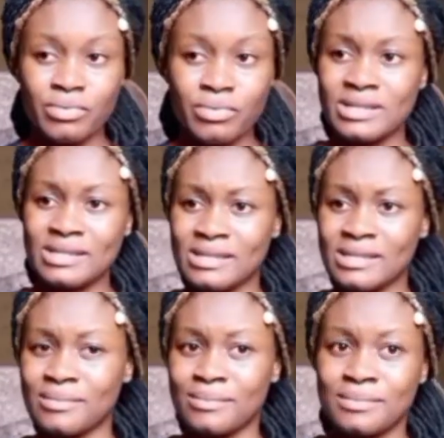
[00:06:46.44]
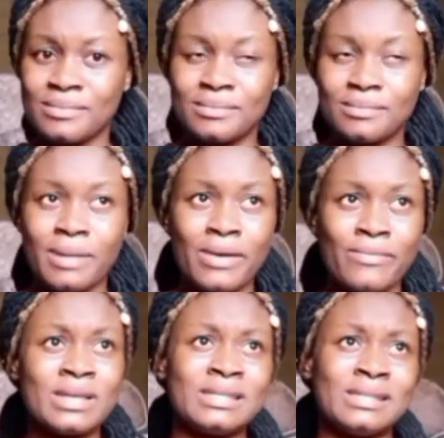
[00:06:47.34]
Racism. My
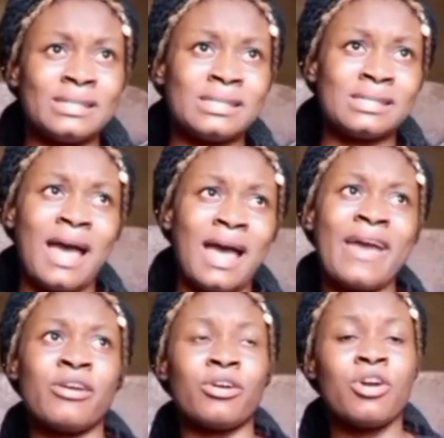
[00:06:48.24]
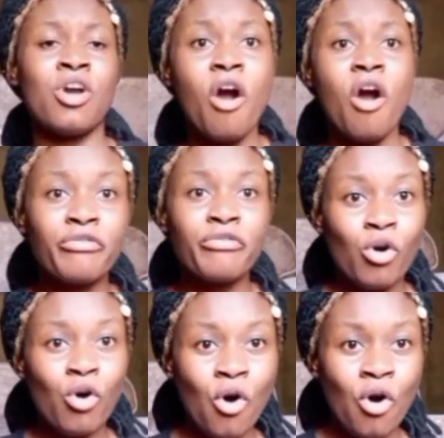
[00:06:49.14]
race is higher. Of
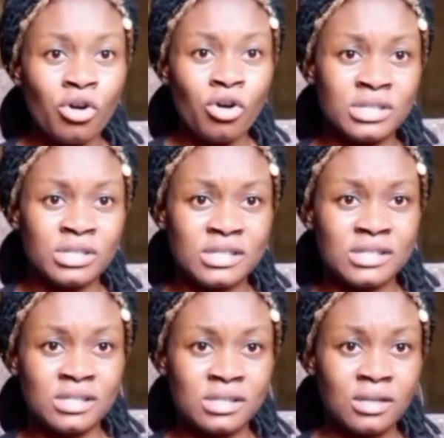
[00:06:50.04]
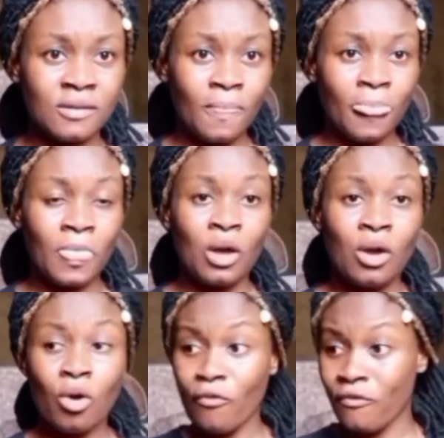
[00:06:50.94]
course.
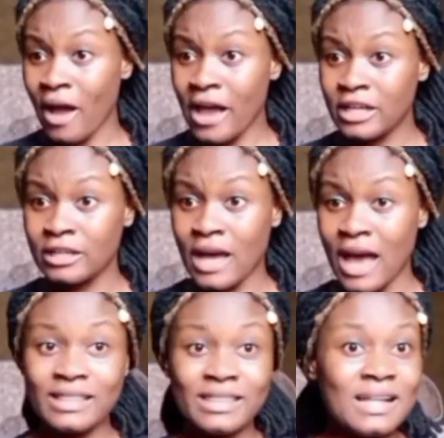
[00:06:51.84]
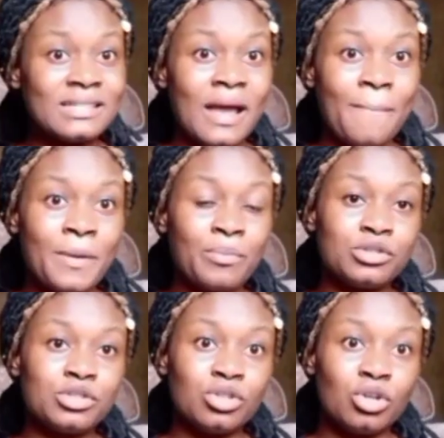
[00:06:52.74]
Fine. At that time,
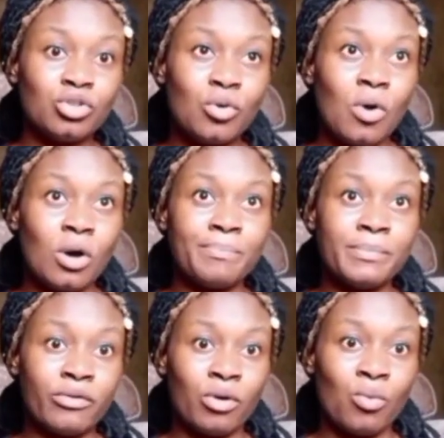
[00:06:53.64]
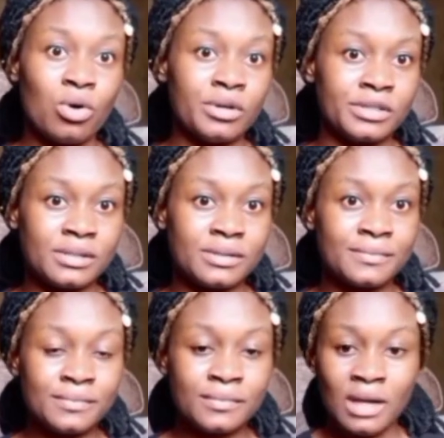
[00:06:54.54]
people did not know what mirror was.
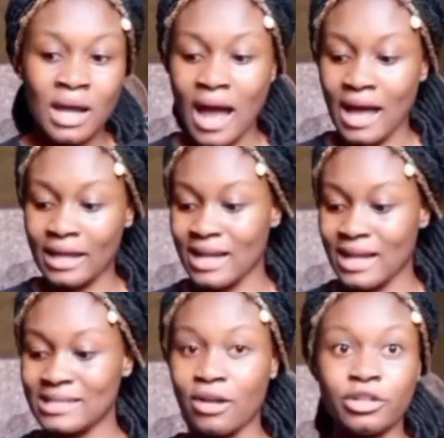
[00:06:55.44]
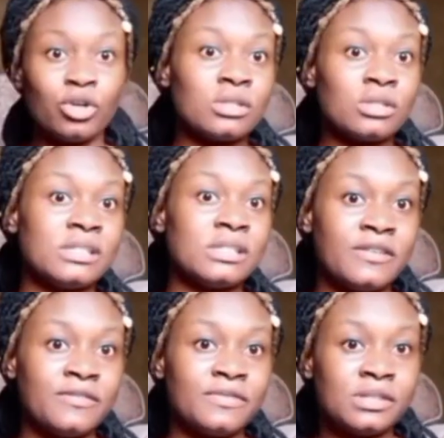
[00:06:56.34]
And that's how they got
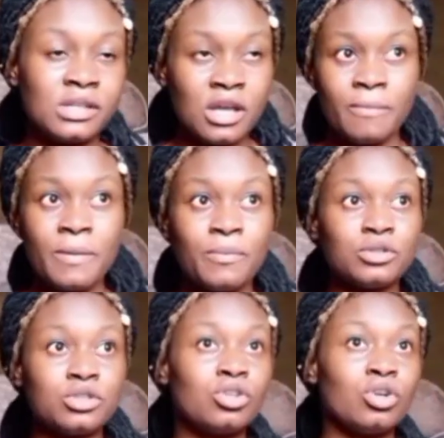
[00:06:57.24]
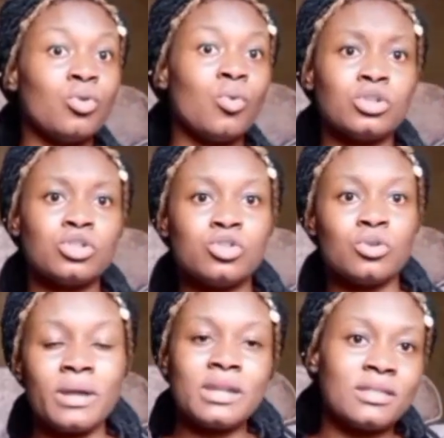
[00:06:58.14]
slaves. People did not know what
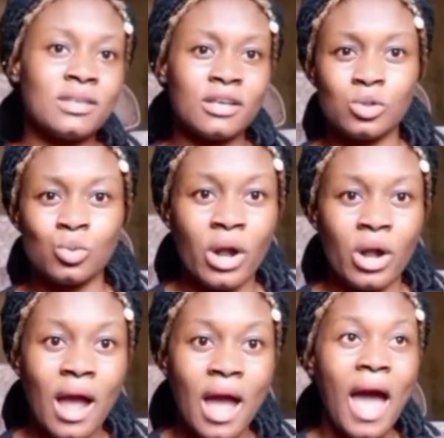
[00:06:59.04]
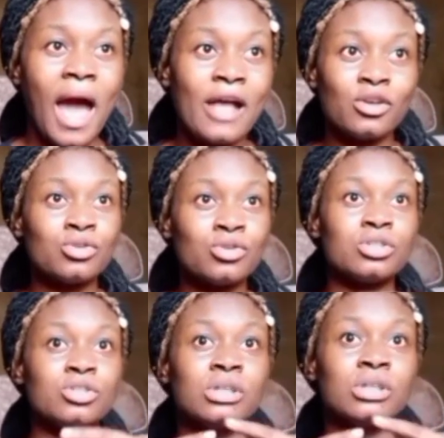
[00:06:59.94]
so many things were. And you
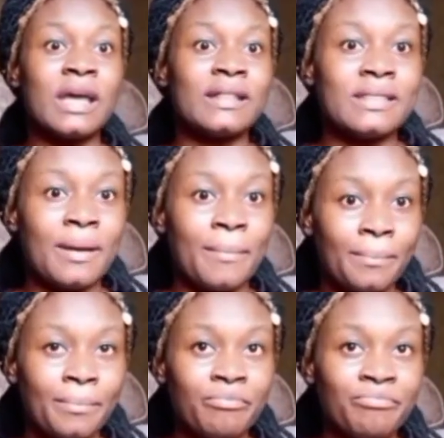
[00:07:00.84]
use it to get them.